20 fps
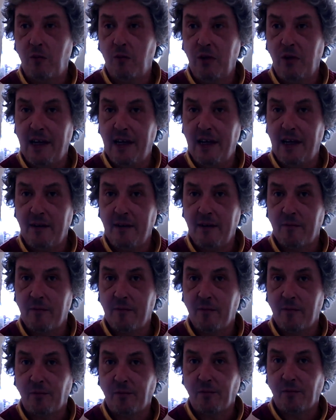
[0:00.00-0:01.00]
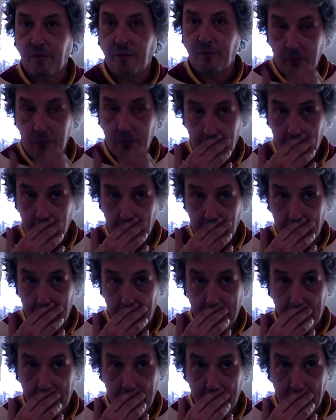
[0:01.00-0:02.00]
it's a lot of it
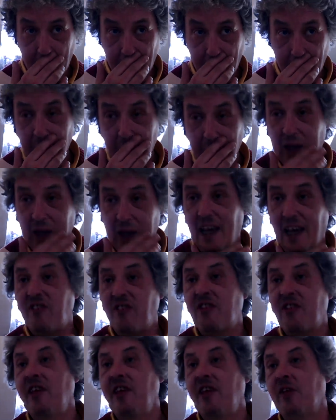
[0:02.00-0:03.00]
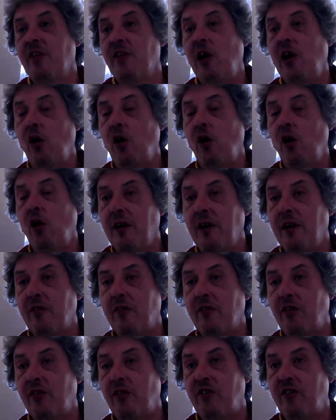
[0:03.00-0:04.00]
seems to be about
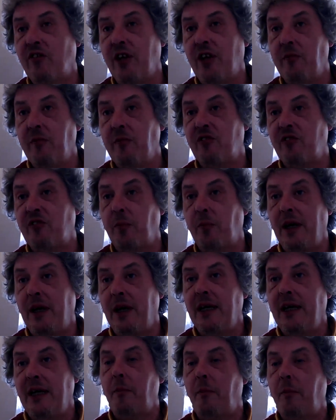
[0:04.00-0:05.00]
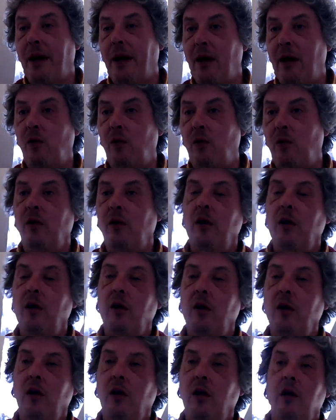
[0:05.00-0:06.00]
understanding that the school
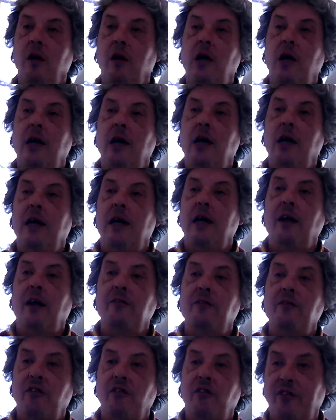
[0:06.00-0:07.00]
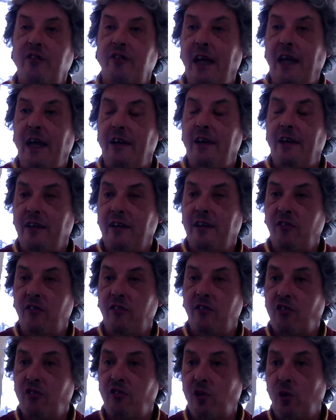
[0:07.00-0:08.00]
system is there to tell
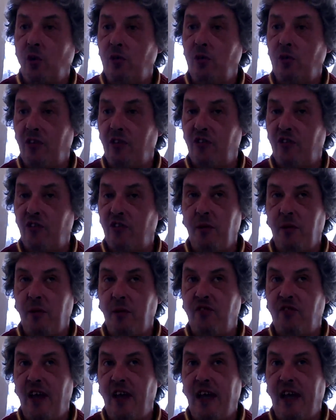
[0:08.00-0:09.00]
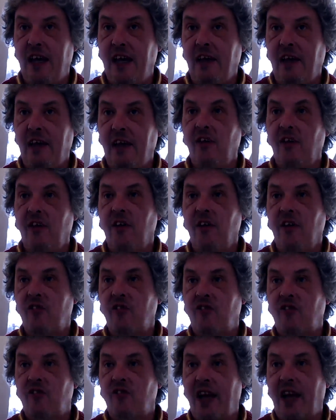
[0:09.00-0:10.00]
you that we're at
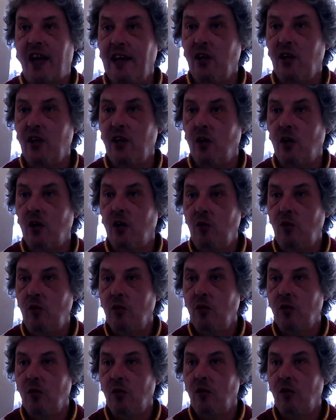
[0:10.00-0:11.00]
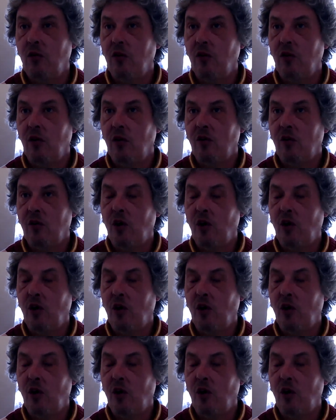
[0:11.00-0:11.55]
war, right?